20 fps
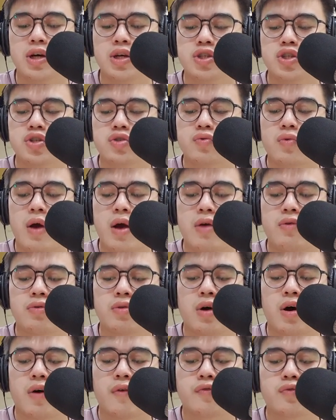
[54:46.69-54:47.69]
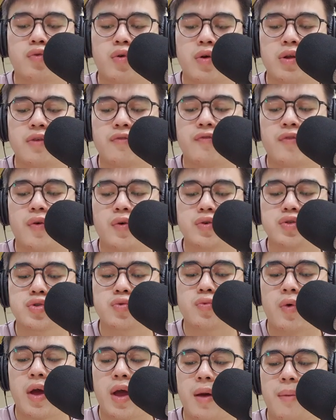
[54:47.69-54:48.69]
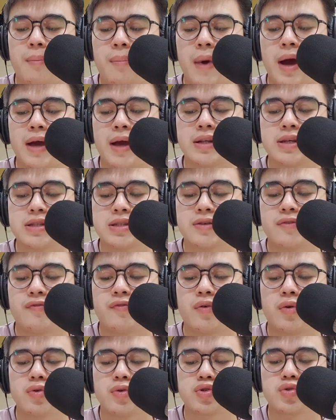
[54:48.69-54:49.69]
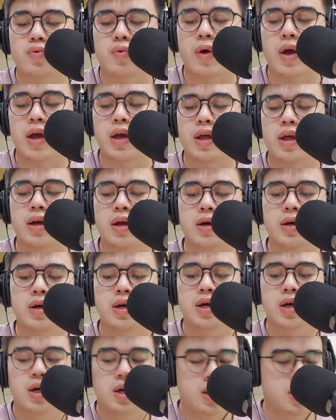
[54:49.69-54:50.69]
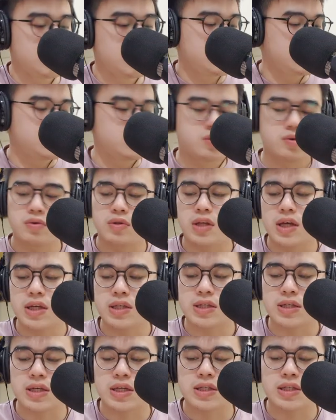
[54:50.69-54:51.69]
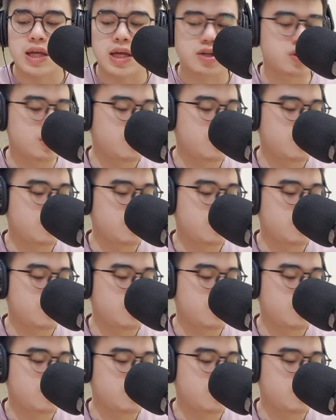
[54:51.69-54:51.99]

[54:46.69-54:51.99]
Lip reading: square root of 24 square minus 4 square here. So this is actually